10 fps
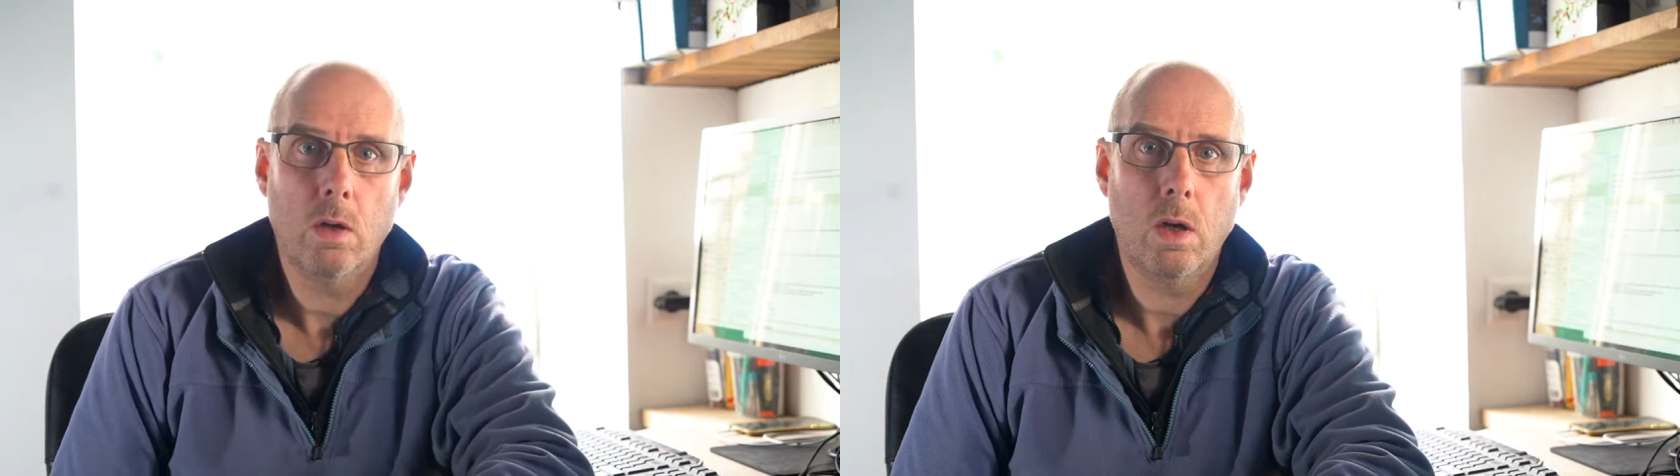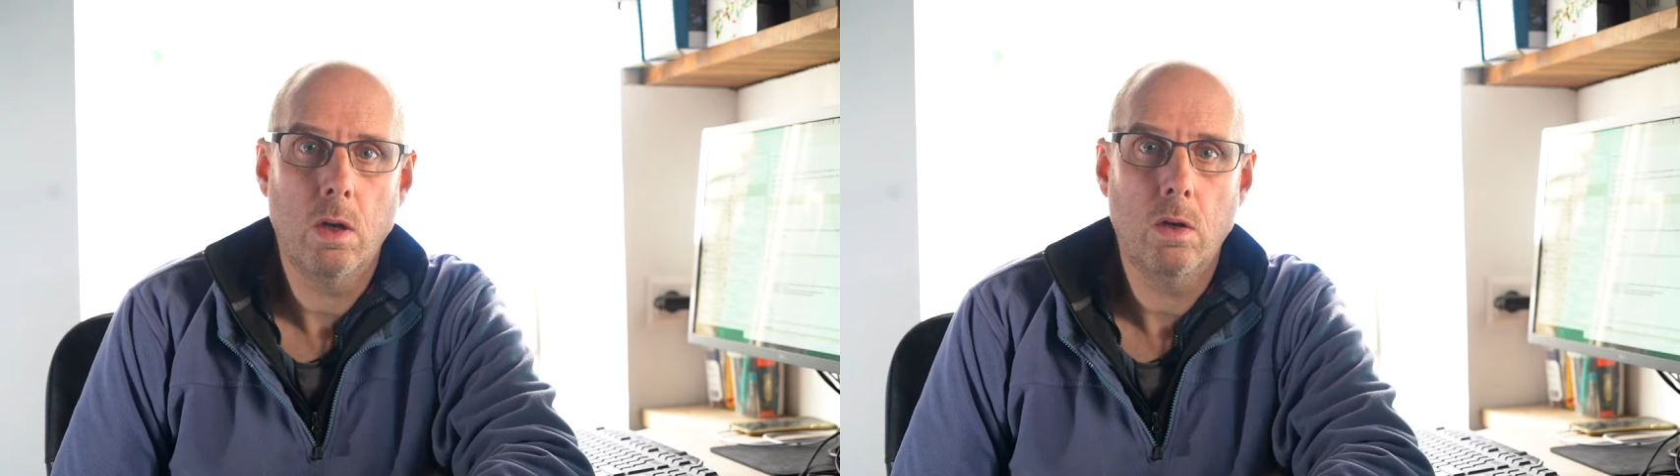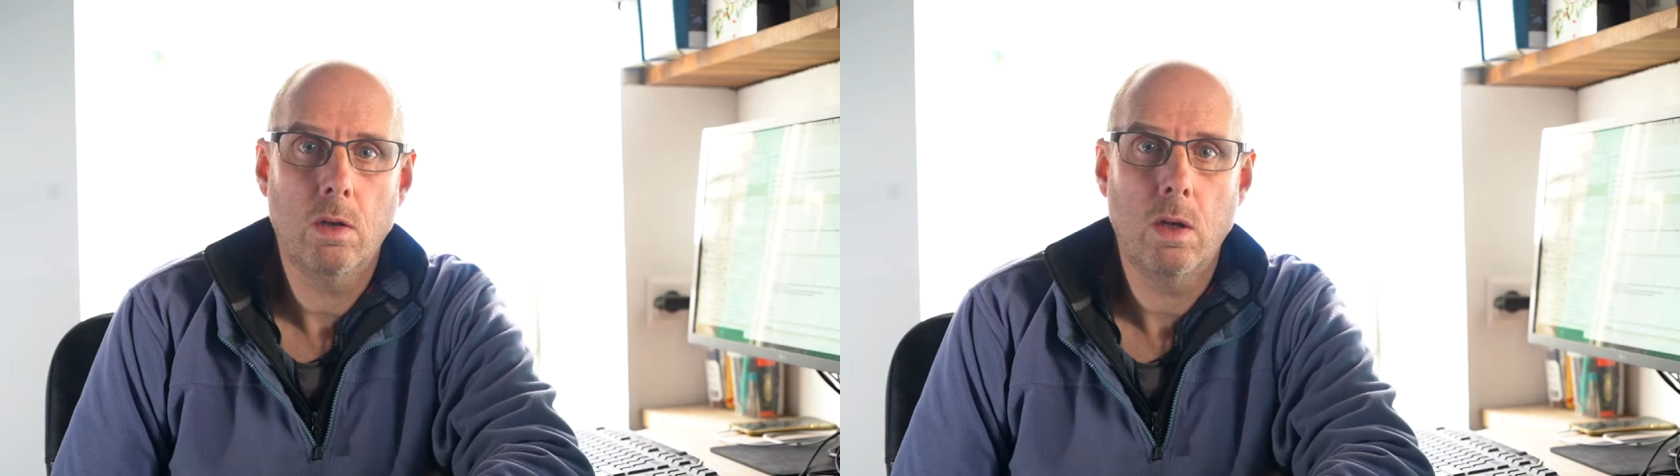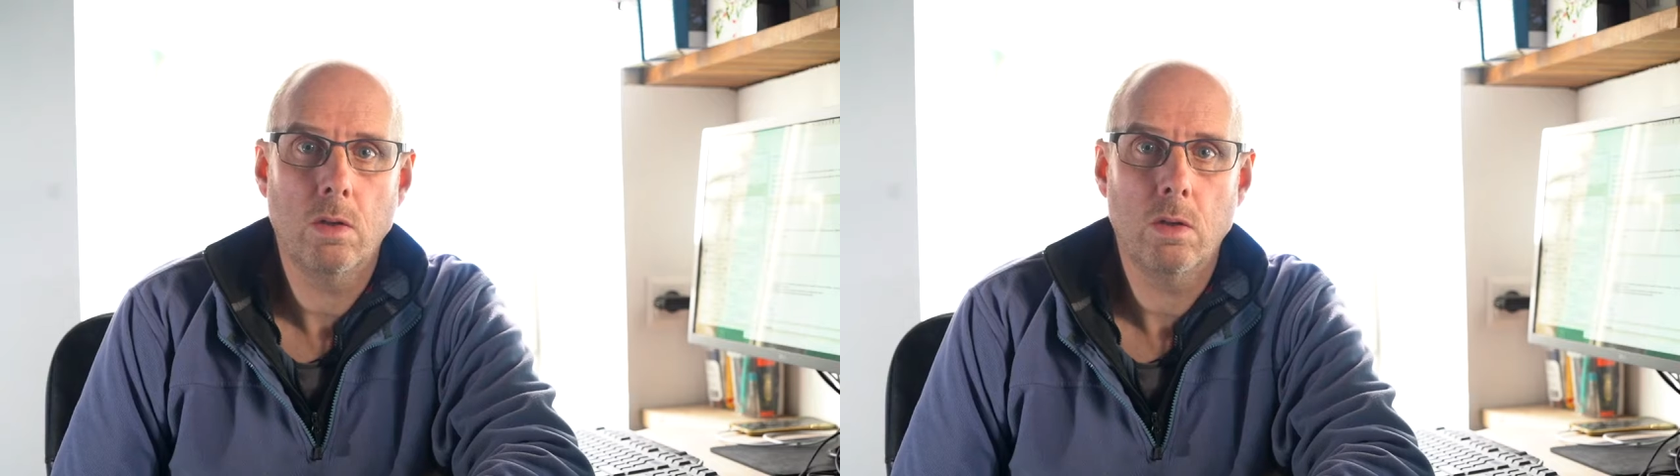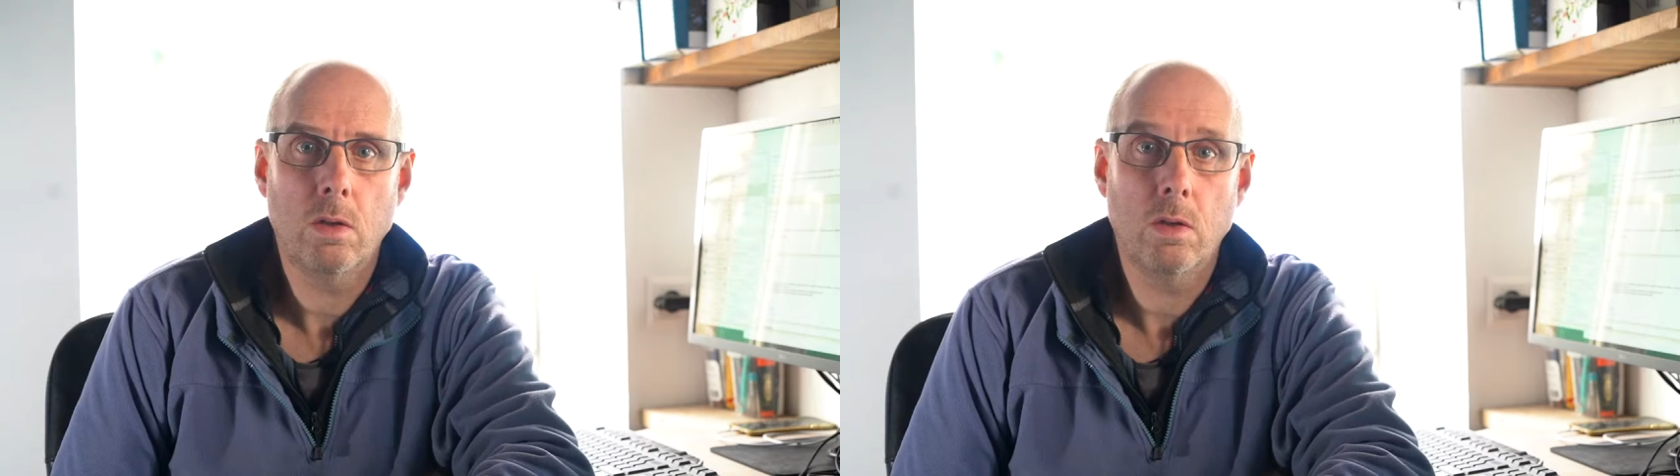high
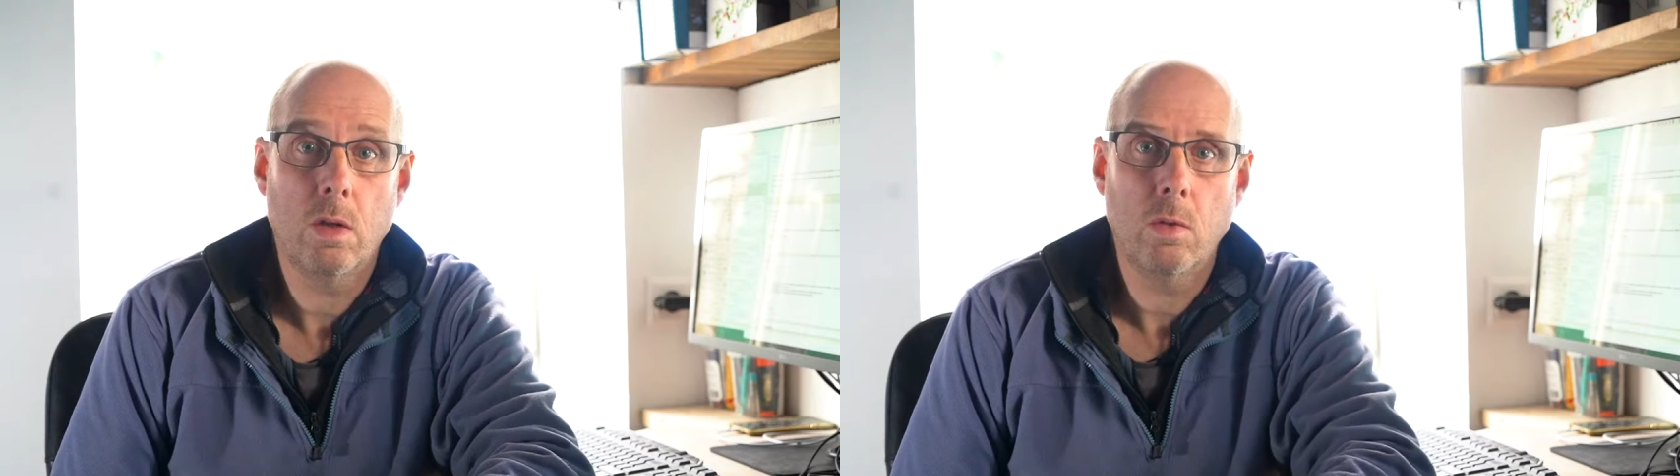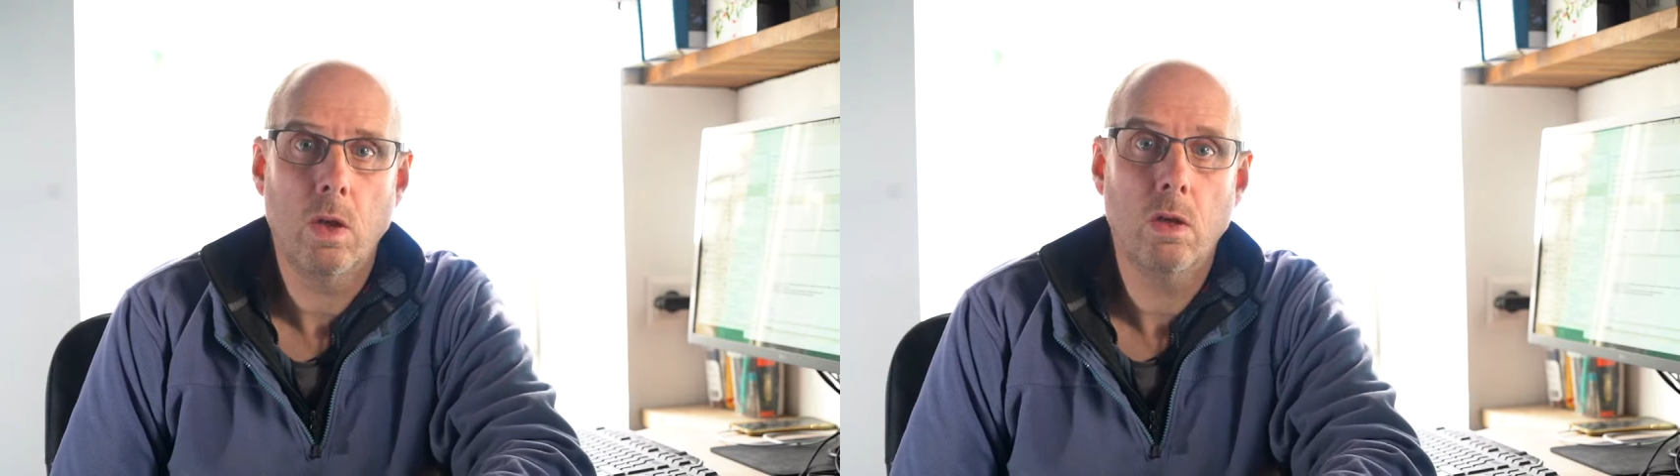intensity sort of